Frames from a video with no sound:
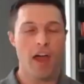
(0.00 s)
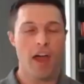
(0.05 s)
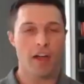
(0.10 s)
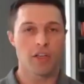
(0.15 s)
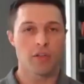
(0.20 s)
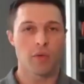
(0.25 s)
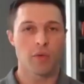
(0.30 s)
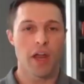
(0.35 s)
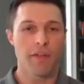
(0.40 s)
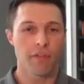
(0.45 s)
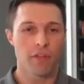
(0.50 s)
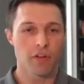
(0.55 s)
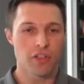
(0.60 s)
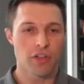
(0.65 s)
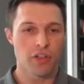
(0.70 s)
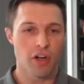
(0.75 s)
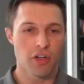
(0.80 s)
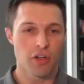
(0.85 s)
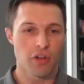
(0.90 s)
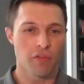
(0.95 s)
thought because when I first
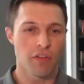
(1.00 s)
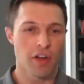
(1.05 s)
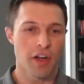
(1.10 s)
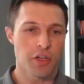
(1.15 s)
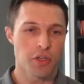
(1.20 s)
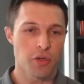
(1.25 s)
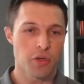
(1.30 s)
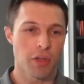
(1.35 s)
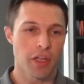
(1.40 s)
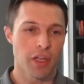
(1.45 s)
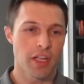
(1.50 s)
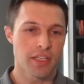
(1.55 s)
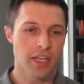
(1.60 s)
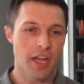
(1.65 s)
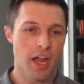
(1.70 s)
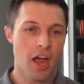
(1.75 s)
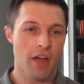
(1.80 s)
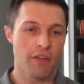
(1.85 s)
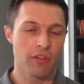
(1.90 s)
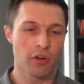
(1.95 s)
started doing financial
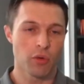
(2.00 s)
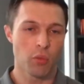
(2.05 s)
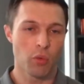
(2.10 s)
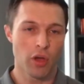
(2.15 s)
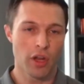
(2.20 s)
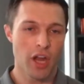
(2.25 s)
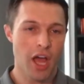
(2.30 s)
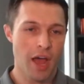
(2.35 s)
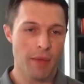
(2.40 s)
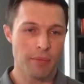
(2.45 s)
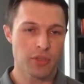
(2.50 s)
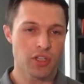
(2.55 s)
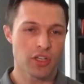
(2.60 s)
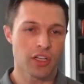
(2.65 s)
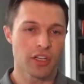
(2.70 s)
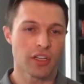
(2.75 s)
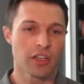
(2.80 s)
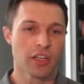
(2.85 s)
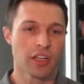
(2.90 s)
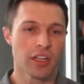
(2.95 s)
plans, I offered one
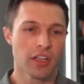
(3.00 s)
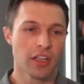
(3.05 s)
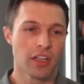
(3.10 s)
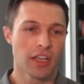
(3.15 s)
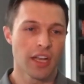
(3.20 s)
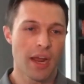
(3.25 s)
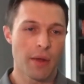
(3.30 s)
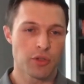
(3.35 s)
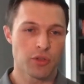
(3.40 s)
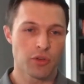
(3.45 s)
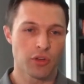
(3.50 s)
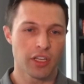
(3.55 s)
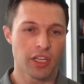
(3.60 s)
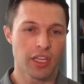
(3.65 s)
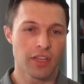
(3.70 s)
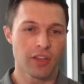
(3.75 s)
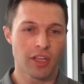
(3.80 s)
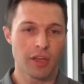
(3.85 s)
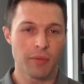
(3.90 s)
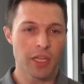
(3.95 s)
option and I was
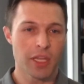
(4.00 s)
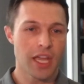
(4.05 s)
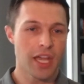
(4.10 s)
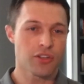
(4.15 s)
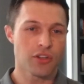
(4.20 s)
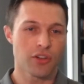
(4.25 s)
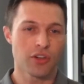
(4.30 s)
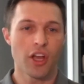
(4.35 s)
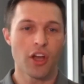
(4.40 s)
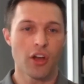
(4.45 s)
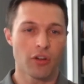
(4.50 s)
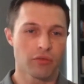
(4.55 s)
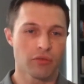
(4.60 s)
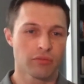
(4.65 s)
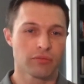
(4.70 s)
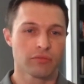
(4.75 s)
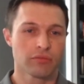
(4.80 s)
really giving them a yes or no.